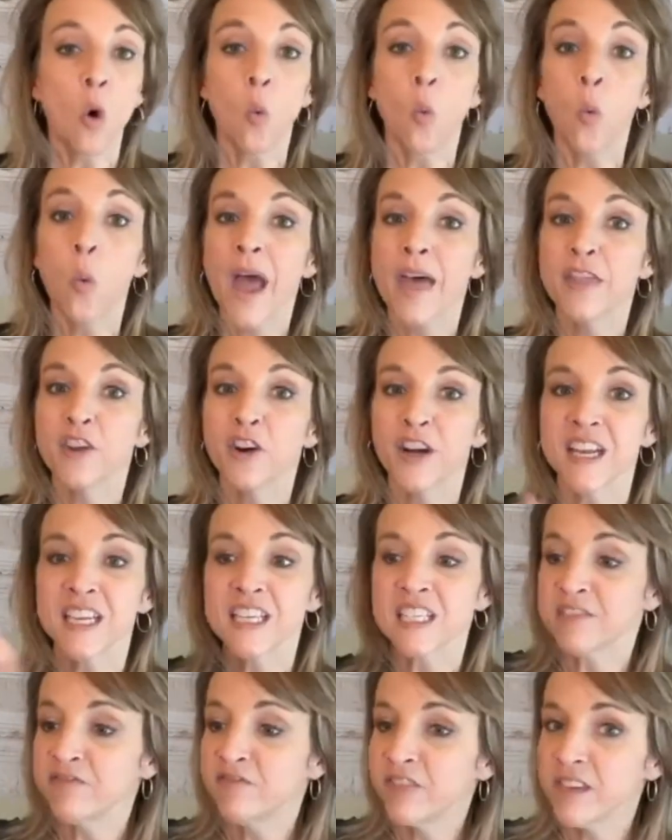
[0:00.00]
whether
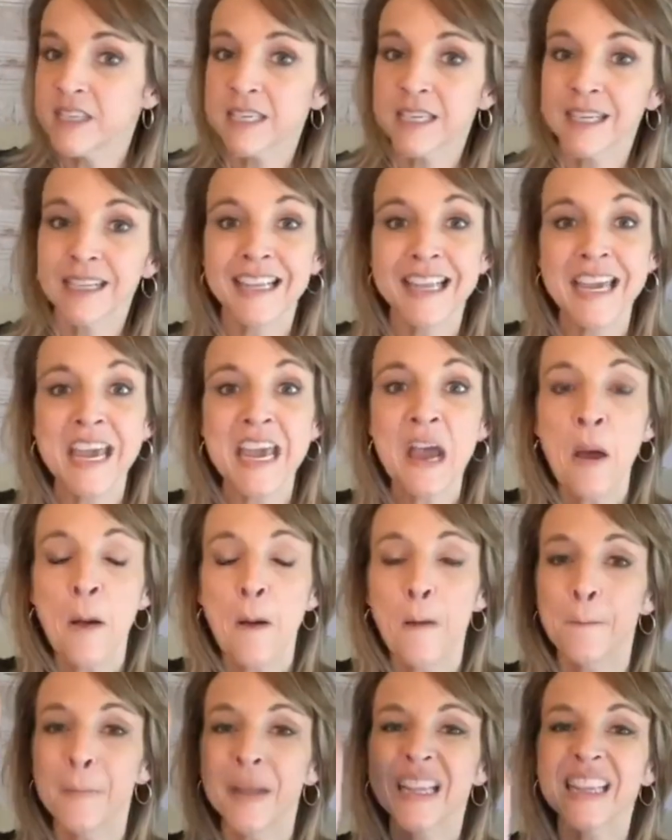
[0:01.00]
it's physically,
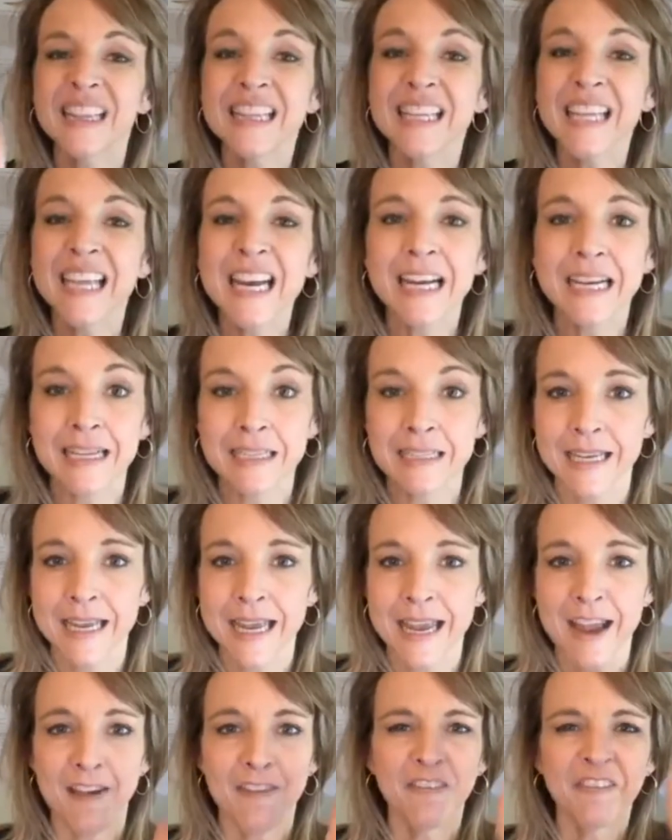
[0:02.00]

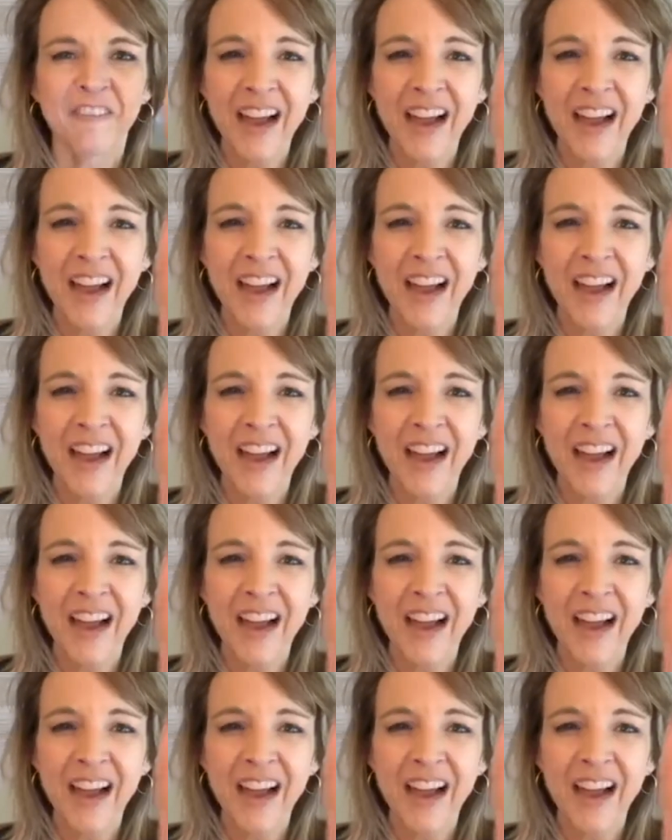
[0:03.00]
politically,